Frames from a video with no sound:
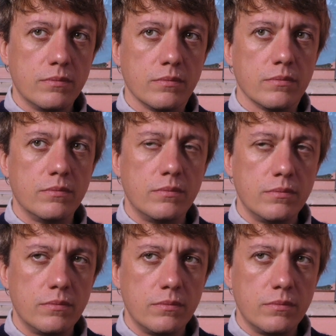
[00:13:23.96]
do you
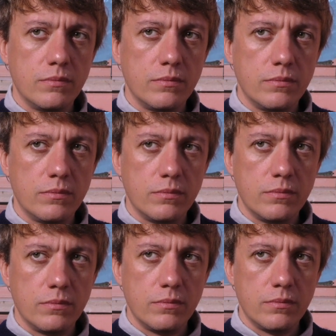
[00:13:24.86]
still see
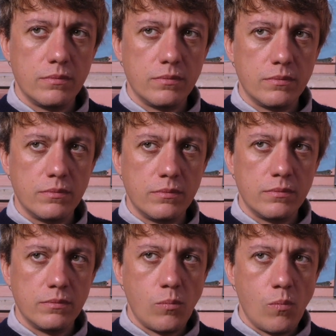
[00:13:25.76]
it as a
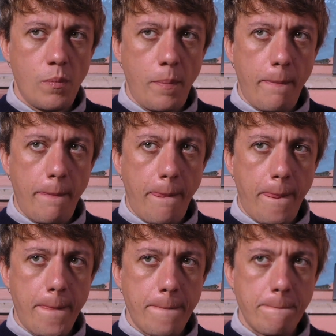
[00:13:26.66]
very cohesive
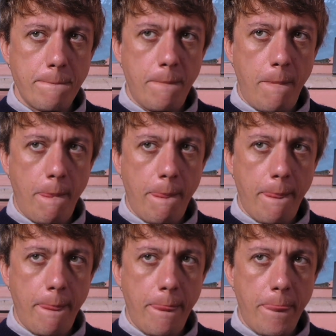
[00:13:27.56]
whole, or
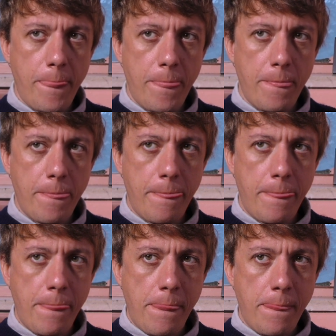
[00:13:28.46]
are they quite
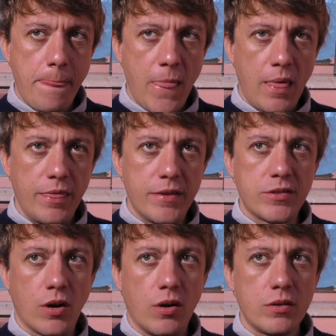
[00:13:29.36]
independent in a way? The
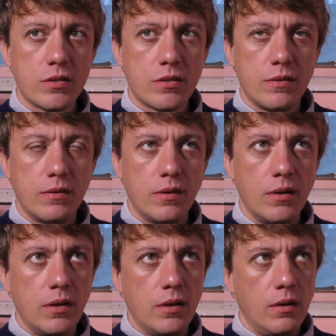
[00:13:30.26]
songs?
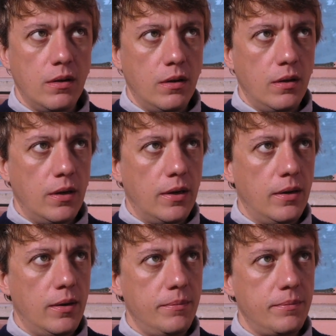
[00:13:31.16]

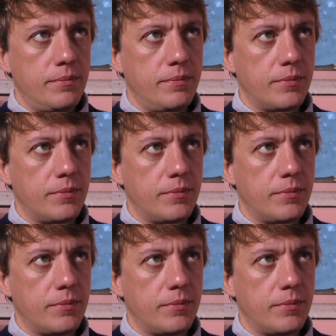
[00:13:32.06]
I